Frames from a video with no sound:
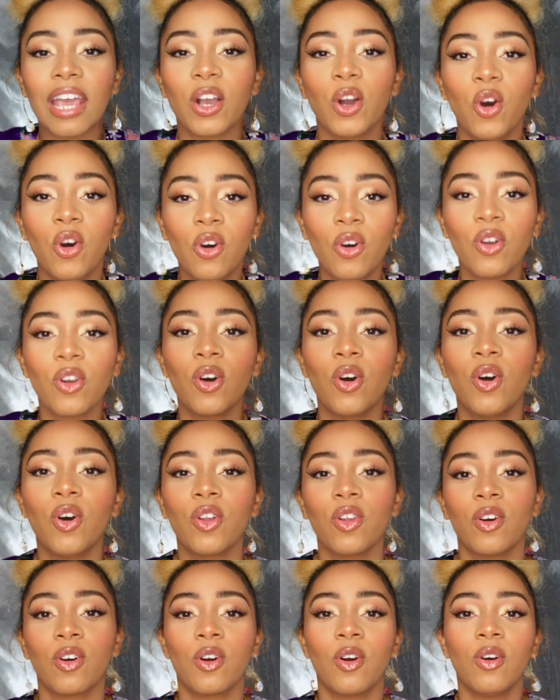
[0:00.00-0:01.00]
go holo
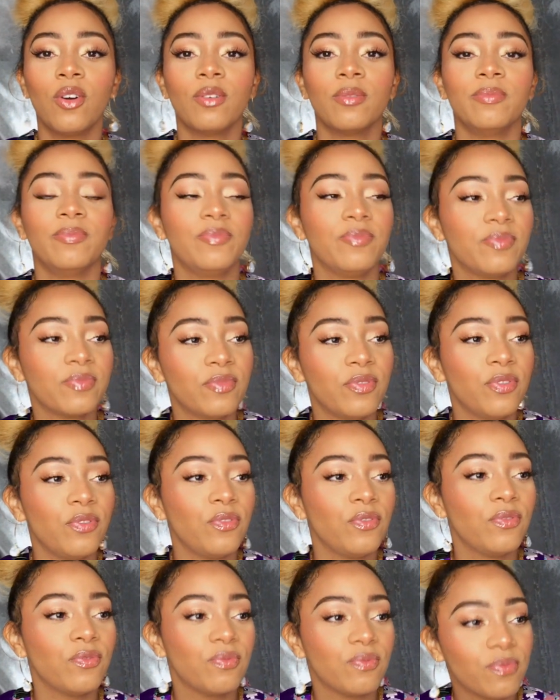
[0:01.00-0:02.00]
holo, go
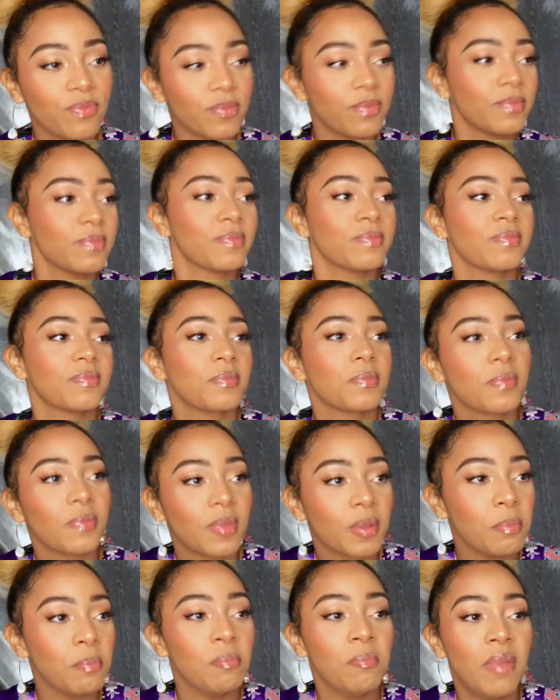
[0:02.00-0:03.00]

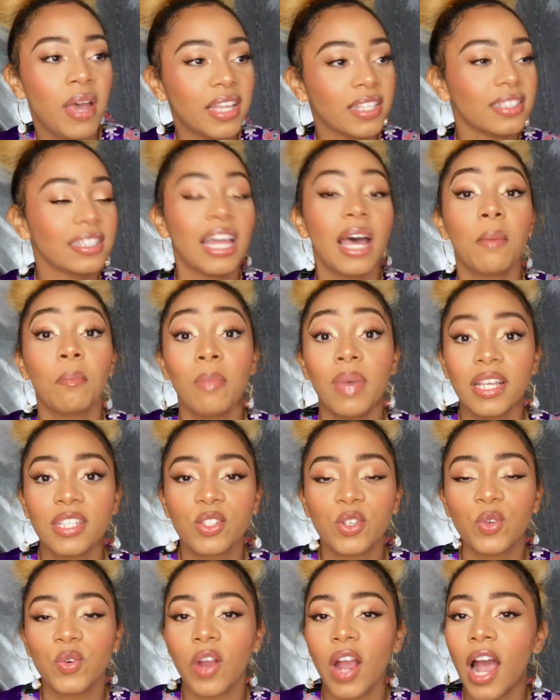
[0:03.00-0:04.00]
not mess
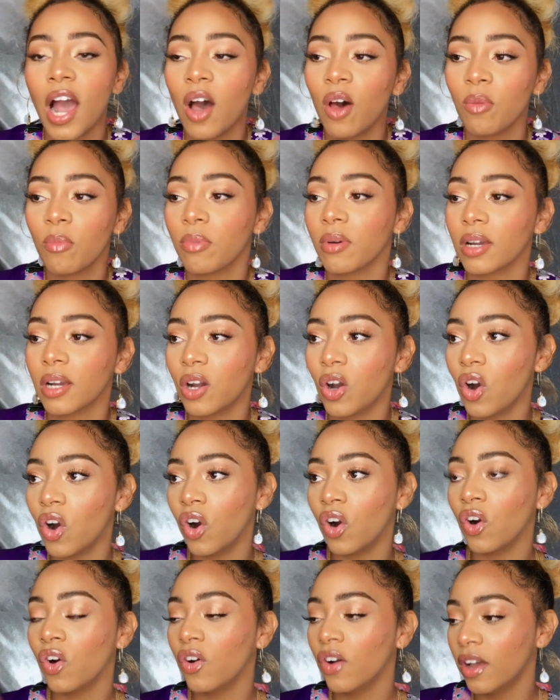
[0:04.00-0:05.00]
around, but
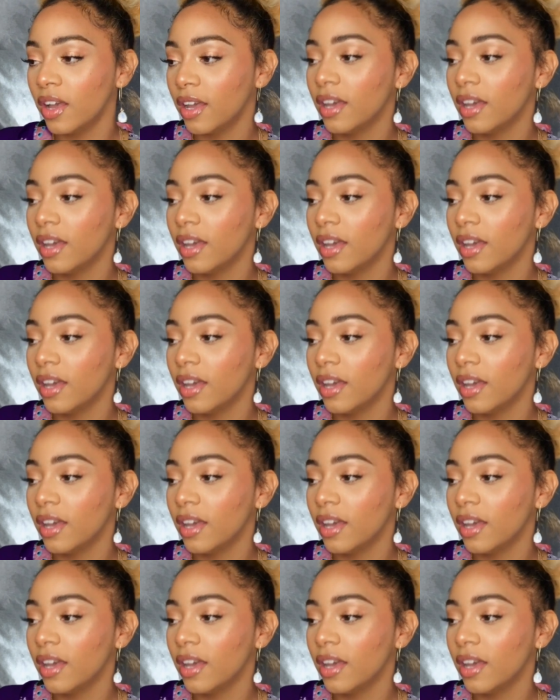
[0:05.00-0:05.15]
go